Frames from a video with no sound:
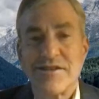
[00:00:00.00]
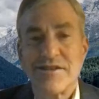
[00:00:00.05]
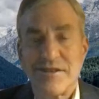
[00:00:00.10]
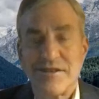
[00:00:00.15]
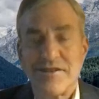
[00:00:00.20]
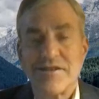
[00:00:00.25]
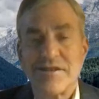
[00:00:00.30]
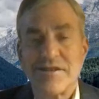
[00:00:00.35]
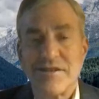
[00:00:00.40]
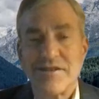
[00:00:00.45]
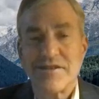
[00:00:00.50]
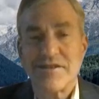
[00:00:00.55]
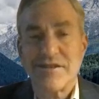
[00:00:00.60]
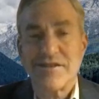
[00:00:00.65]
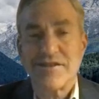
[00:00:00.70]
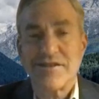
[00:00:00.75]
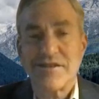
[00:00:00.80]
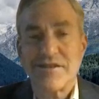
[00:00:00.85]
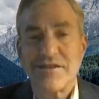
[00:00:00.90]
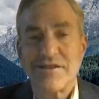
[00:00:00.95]

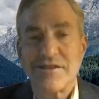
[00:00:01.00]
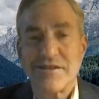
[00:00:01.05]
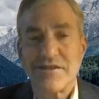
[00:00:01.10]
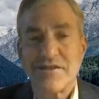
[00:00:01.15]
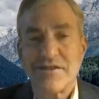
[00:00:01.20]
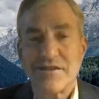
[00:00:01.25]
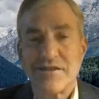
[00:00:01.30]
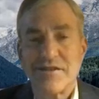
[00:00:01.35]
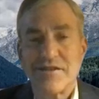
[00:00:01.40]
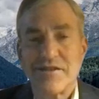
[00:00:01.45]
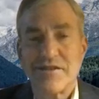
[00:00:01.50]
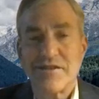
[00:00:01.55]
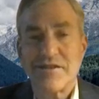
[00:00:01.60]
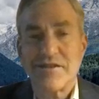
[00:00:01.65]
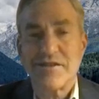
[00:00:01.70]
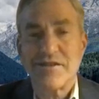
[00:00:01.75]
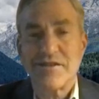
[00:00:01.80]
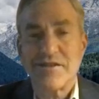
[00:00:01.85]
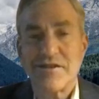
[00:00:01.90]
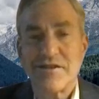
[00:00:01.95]

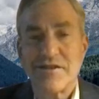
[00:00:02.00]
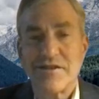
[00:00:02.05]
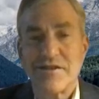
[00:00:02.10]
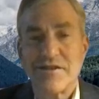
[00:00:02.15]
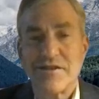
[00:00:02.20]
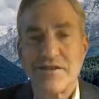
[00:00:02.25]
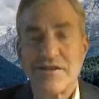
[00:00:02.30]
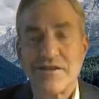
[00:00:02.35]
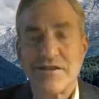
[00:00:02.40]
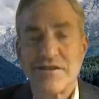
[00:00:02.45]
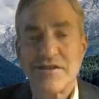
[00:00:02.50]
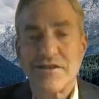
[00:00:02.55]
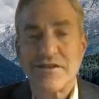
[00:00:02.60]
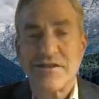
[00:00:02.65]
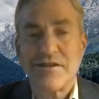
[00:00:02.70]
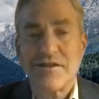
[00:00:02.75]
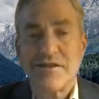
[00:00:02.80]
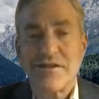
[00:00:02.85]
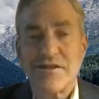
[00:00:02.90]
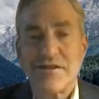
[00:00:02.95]

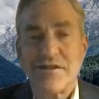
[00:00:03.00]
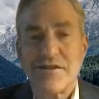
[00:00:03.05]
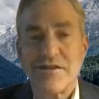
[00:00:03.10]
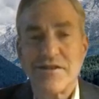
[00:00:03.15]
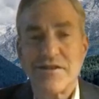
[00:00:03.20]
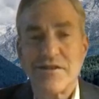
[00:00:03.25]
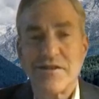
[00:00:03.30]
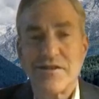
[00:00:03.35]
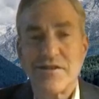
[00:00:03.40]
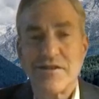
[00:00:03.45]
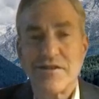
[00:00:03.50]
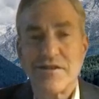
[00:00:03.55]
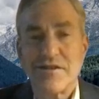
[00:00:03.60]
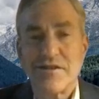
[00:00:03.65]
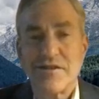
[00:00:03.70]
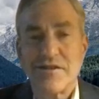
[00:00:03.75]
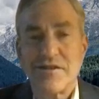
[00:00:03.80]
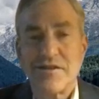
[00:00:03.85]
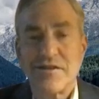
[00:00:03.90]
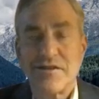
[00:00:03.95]

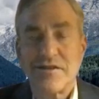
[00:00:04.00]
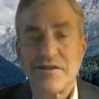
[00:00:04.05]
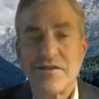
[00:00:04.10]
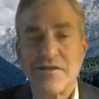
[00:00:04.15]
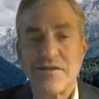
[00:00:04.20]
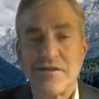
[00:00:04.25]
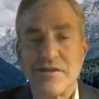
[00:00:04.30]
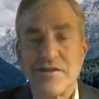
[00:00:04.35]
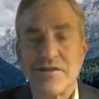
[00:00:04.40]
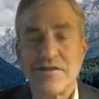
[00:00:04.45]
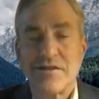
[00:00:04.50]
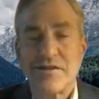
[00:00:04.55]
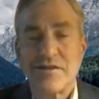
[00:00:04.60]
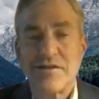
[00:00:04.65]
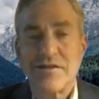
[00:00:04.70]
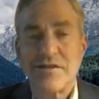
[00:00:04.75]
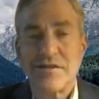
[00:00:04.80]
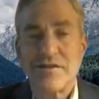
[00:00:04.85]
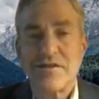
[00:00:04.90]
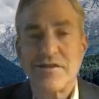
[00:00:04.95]

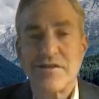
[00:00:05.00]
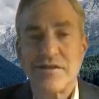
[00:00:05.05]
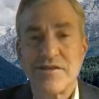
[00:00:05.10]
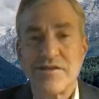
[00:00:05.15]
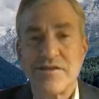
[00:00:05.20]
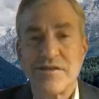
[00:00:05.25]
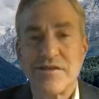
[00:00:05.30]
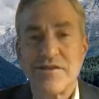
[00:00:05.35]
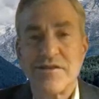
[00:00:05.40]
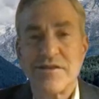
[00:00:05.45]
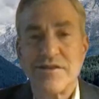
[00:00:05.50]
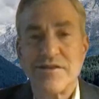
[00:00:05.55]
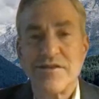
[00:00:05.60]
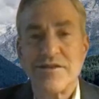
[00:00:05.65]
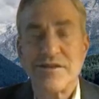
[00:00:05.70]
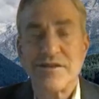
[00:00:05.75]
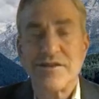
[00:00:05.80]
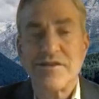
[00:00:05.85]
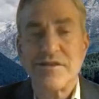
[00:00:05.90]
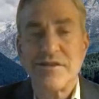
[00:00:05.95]

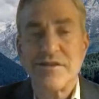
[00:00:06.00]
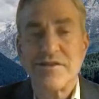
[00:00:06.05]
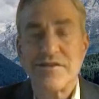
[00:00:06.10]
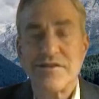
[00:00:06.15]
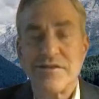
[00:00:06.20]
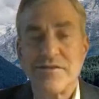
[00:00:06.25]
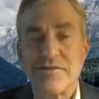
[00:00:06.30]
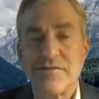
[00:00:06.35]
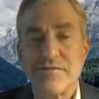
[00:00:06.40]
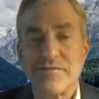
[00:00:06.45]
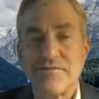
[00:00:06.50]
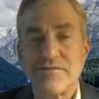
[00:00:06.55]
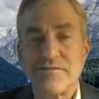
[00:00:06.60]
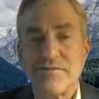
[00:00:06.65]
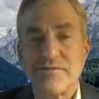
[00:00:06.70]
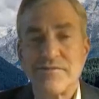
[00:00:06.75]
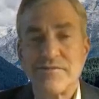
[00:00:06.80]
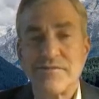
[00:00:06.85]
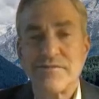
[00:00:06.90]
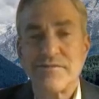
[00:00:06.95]

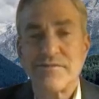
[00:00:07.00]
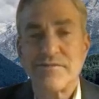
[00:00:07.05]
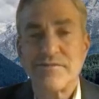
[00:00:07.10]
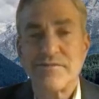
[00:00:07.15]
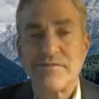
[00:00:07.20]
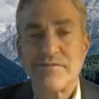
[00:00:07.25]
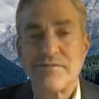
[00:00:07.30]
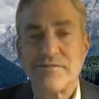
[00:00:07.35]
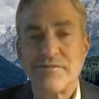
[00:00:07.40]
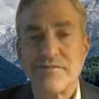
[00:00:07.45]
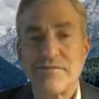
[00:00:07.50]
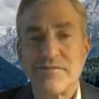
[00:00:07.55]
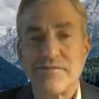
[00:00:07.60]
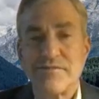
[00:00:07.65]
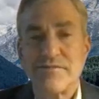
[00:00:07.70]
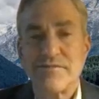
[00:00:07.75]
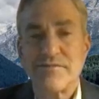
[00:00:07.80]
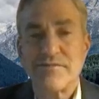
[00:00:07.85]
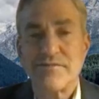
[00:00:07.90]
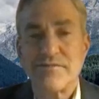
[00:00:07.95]
This person isn't speaking.